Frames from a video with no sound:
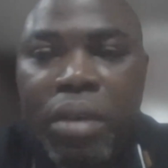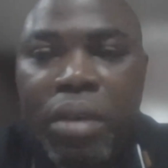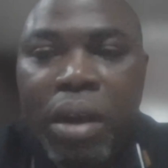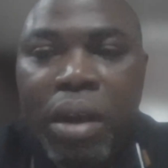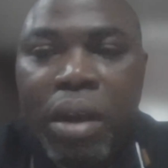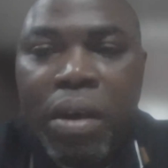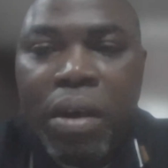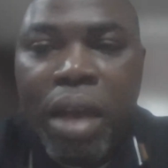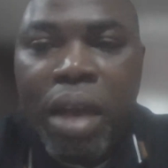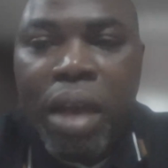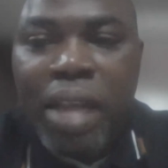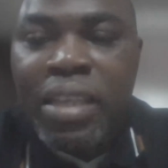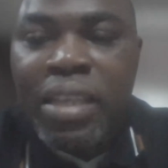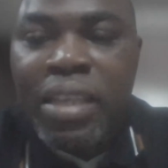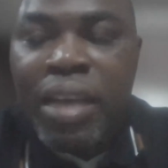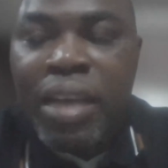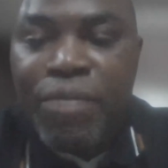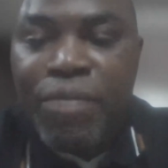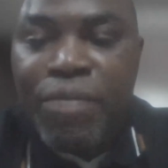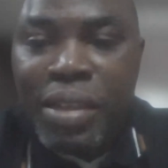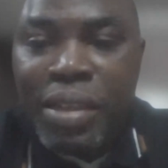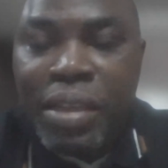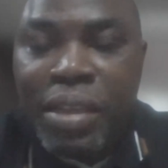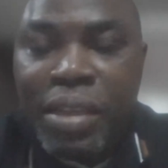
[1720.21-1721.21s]
uh,
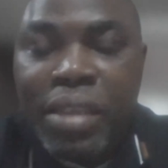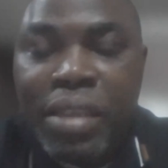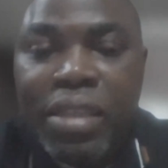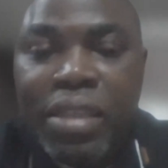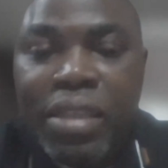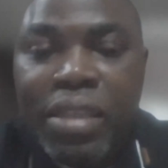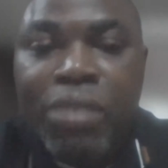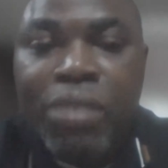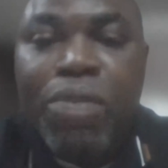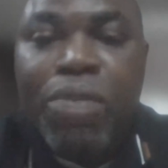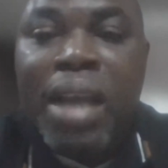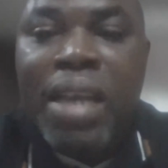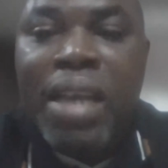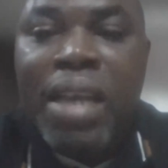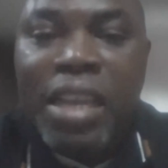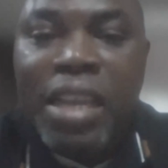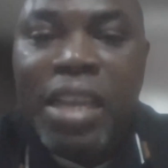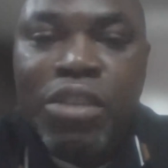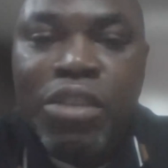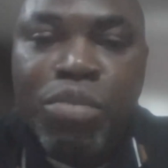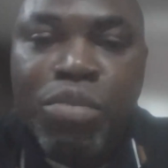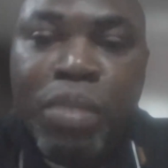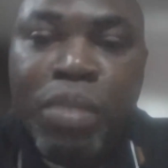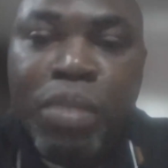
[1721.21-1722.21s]
healthcare facilities where there
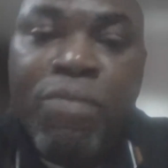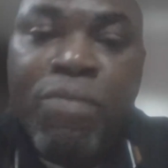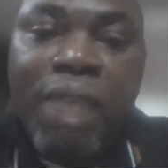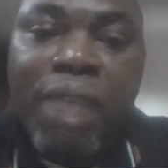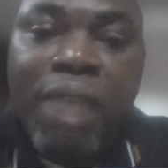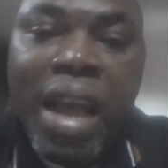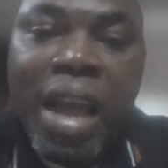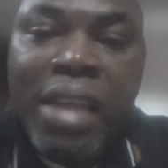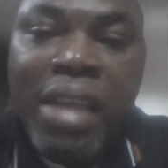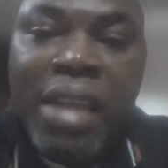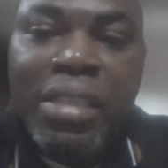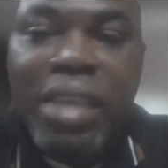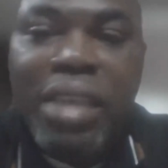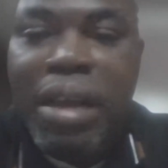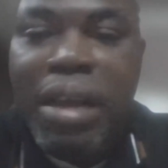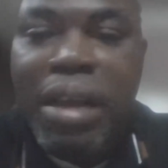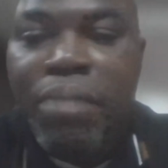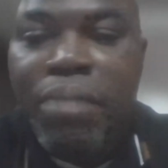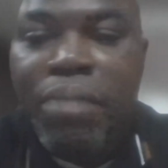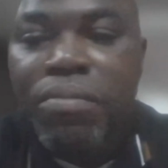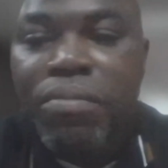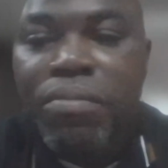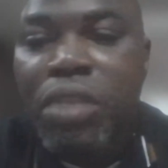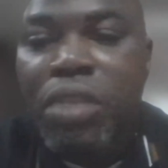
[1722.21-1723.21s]
is supervised,
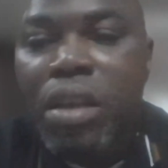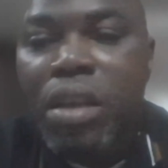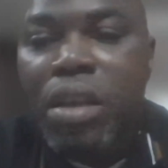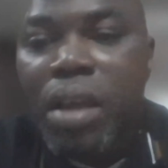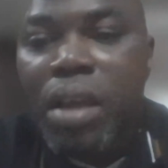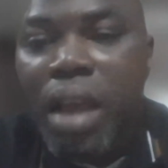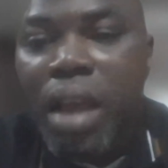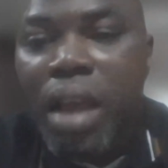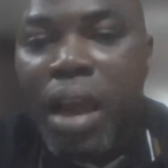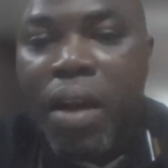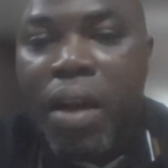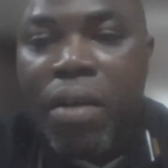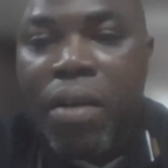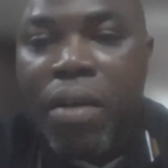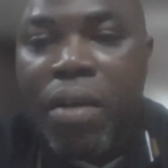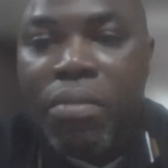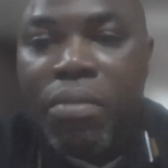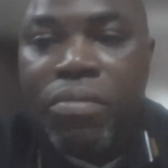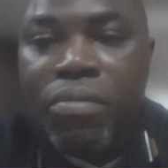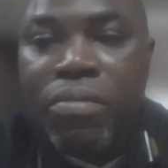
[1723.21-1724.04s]
um, uh,